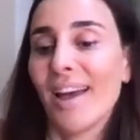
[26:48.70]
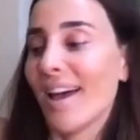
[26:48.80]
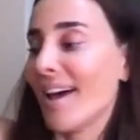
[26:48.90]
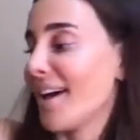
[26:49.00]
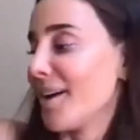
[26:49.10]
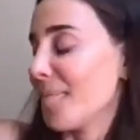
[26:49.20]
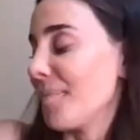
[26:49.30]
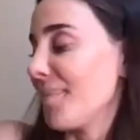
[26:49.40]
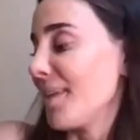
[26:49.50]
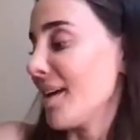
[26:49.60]

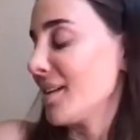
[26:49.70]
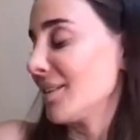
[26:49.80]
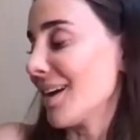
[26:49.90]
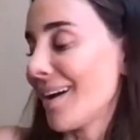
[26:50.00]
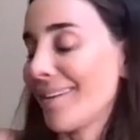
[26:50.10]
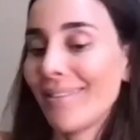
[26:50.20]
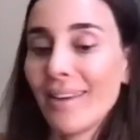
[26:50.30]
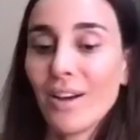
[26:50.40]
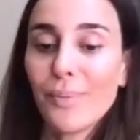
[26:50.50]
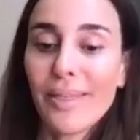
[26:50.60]
Um, and I
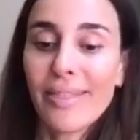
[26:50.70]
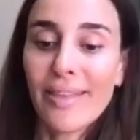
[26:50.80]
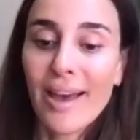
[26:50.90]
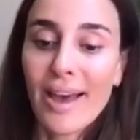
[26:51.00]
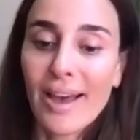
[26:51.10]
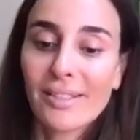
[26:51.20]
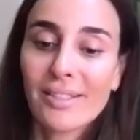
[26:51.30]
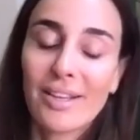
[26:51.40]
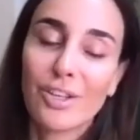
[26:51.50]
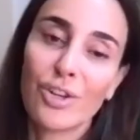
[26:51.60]
think with that,
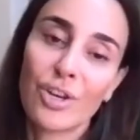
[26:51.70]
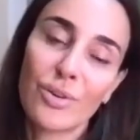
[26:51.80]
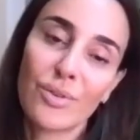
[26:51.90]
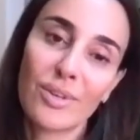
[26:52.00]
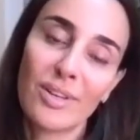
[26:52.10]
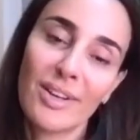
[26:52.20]
you know,